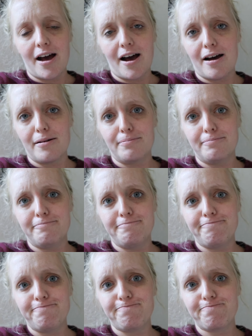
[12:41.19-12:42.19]
um,
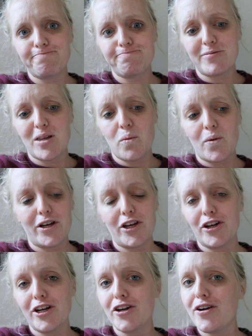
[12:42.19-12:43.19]
when
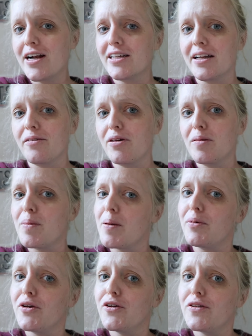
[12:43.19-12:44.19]
you're interacting with
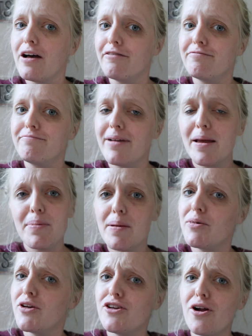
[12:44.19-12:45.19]
people you love and
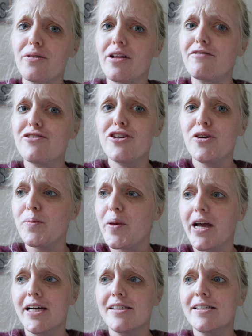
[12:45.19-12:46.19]
people you don't love too,
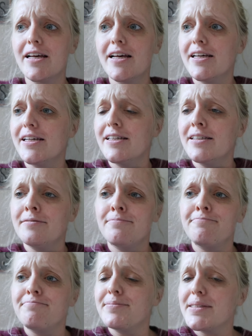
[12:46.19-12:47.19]
because
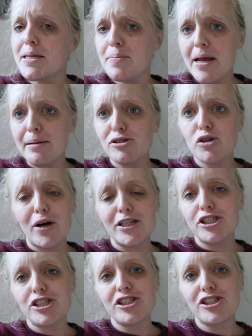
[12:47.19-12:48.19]
sometimes
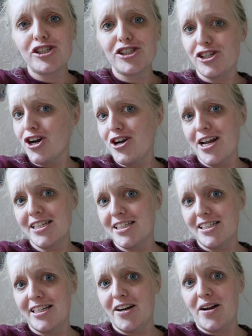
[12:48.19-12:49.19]
questions just aren't
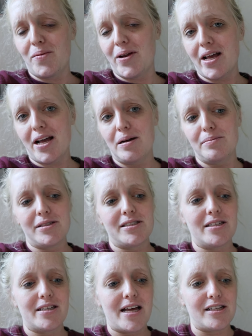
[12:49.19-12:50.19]
necessary when it
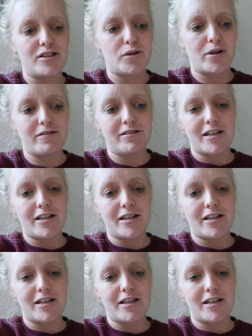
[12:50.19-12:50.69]
comes to that sort of